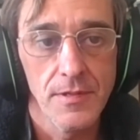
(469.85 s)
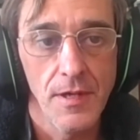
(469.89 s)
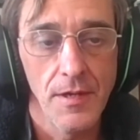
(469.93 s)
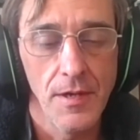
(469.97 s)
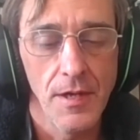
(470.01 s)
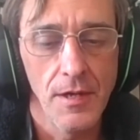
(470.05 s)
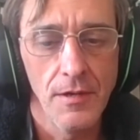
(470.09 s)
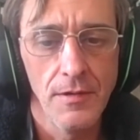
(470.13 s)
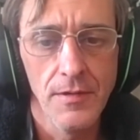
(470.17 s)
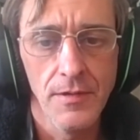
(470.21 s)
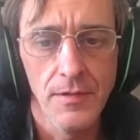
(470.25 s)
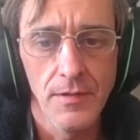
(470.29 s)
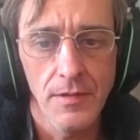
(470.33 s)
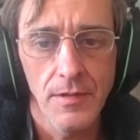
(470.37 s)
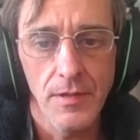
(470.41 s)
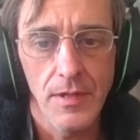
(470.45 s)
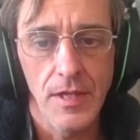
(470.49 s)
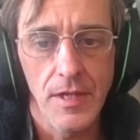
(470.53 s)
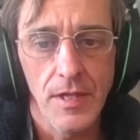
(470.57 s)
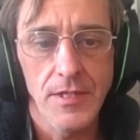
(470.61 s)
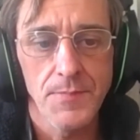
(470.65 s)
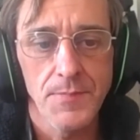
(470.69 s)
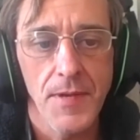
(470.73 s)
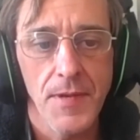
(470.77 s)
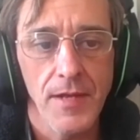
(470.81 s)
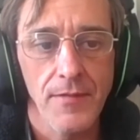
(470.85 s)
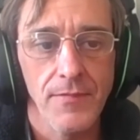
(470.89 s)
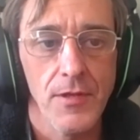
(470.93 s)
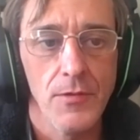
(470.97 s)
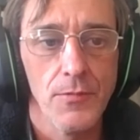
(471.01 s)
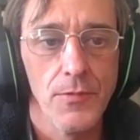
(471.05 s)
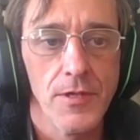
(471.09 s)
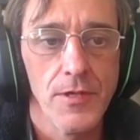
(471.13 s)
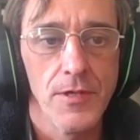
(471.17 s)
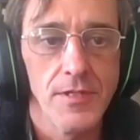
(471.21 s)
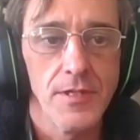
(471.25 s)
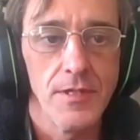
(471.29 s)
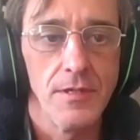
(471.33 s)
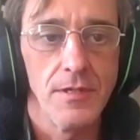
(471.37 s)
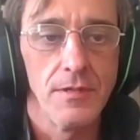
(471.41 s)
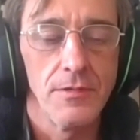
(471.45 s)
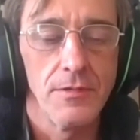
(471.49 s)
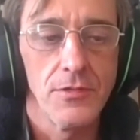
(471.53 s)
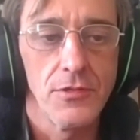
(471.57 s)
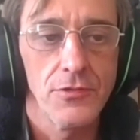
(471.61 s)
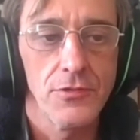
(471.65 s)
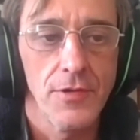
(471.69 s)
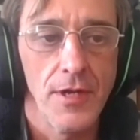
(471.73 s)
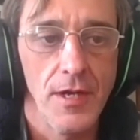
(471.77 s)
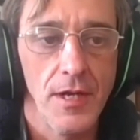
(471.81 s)
I know years back there was in
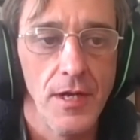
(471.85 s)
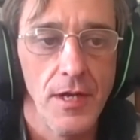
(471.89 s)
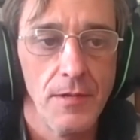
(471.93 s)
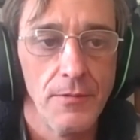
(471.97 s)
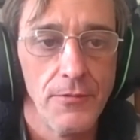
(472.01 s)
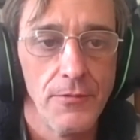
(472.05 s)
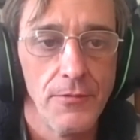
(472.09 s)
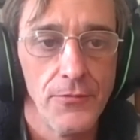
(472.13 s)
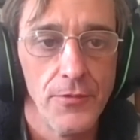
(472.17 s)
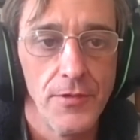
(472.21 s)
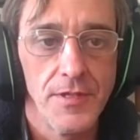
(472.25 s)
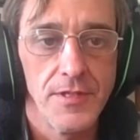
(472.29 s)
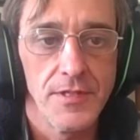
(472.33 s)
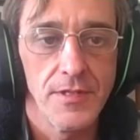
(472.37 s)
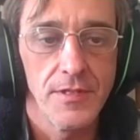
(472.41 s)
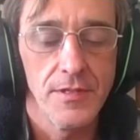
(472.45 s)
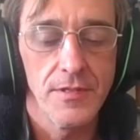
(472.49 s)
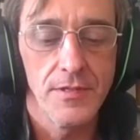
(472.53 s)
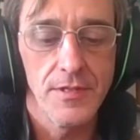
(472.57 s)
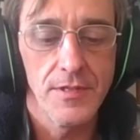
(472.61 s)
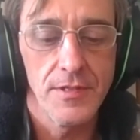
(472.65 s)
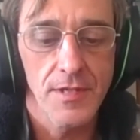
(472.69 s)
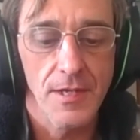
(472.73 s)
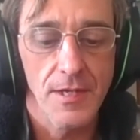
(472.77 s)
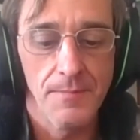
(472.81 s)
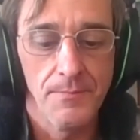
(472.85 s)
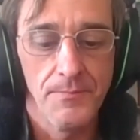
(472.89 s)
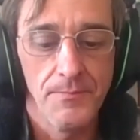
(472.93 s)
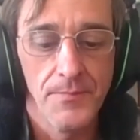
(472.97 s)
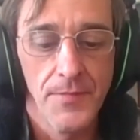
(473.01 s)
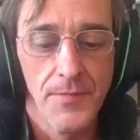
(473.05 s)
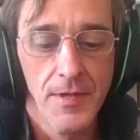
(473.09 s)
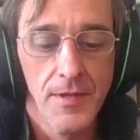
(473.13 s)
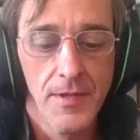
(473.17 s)
Australia, for instance, some